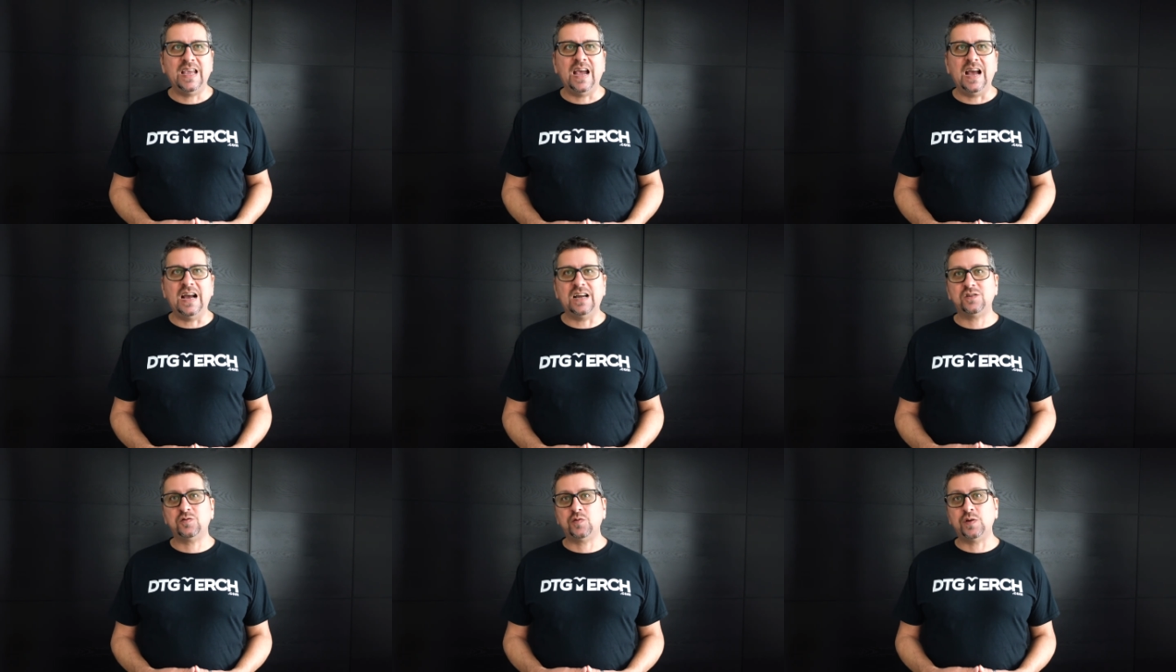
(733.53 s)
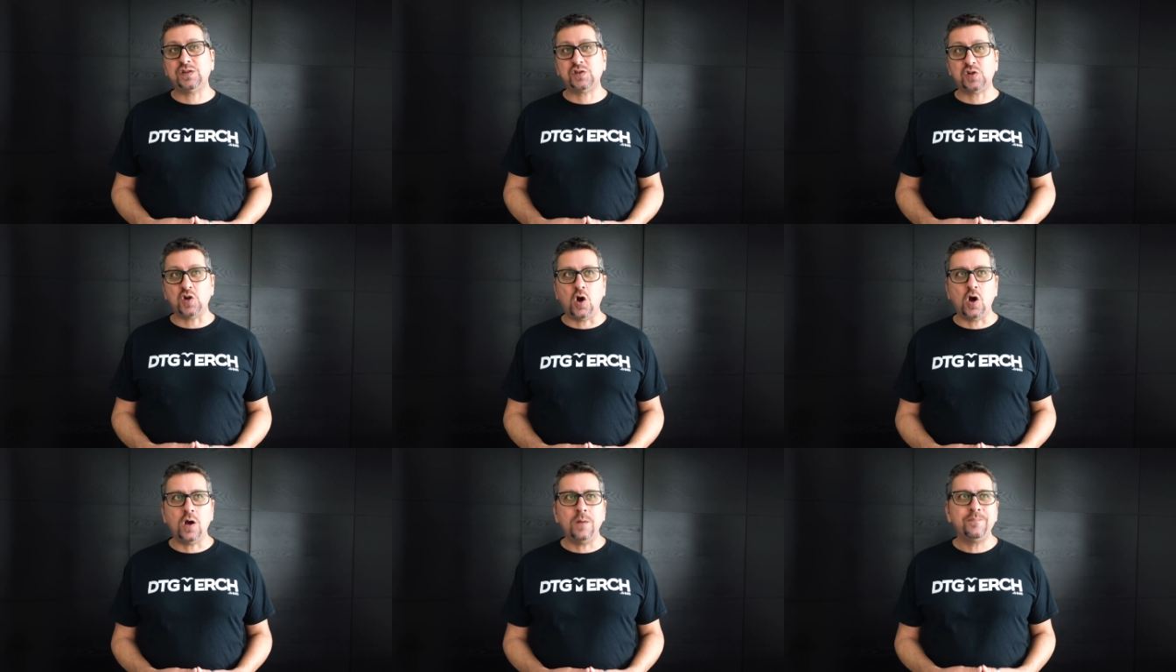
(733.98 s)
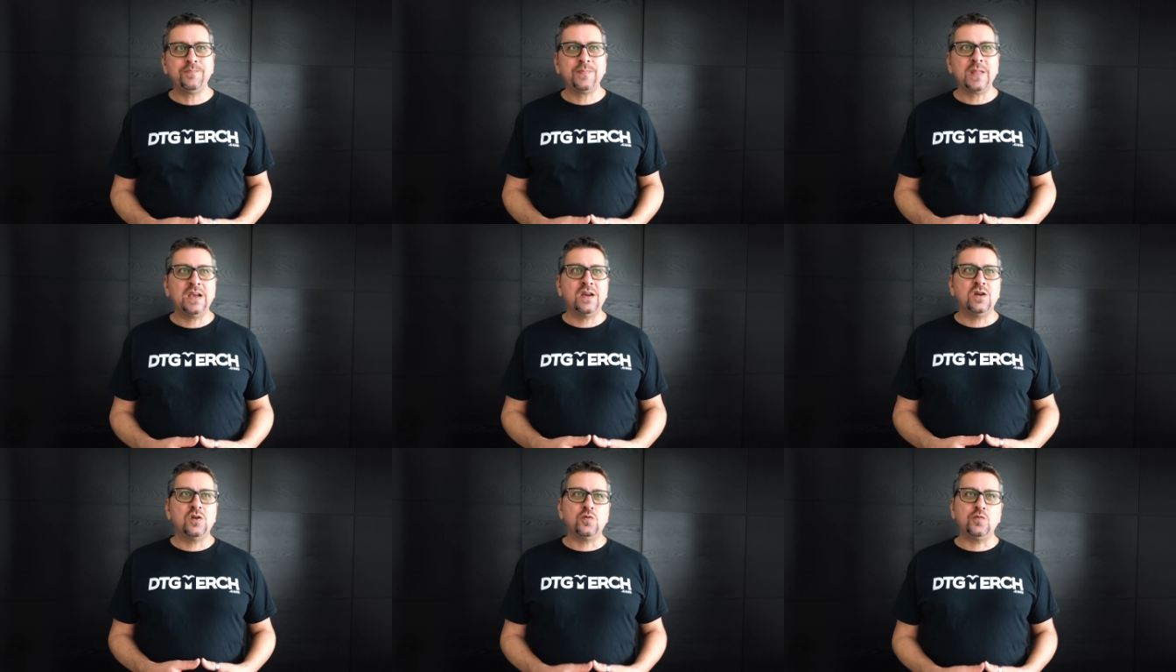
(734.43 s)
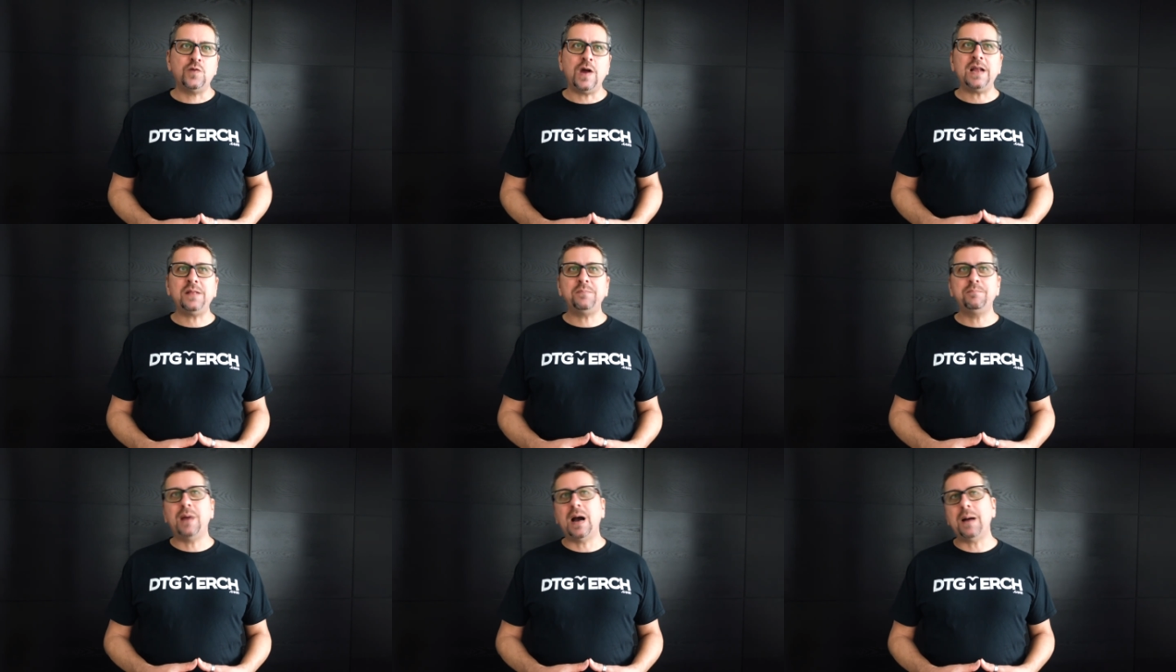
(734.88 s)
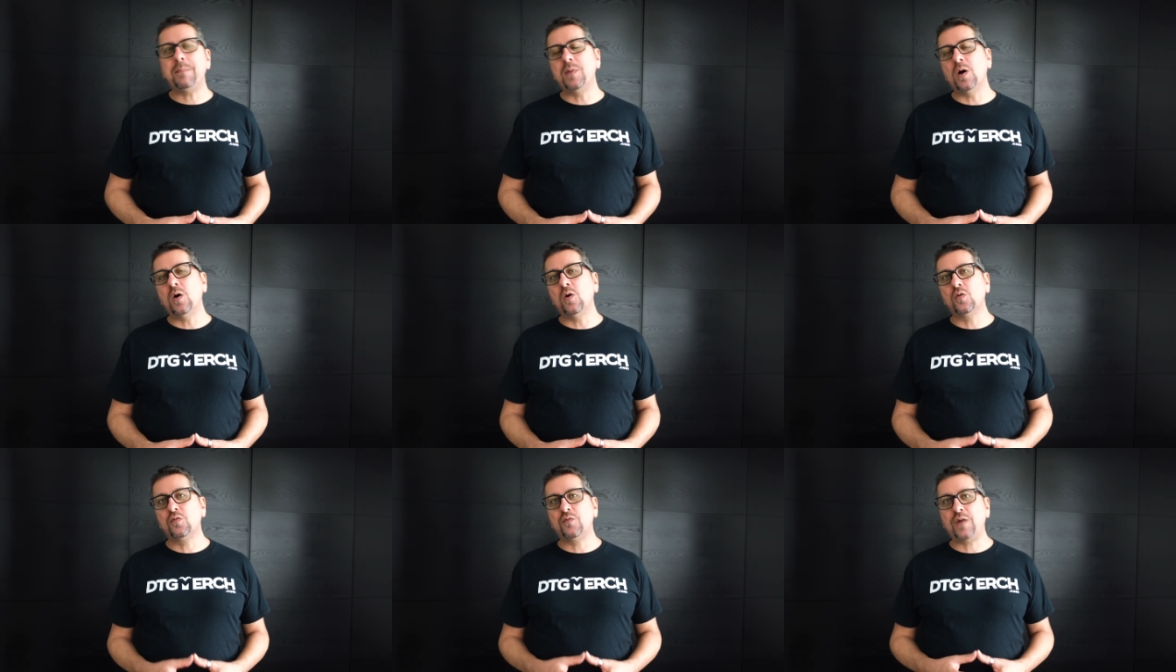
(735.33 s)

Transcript: As we saw, Redbubble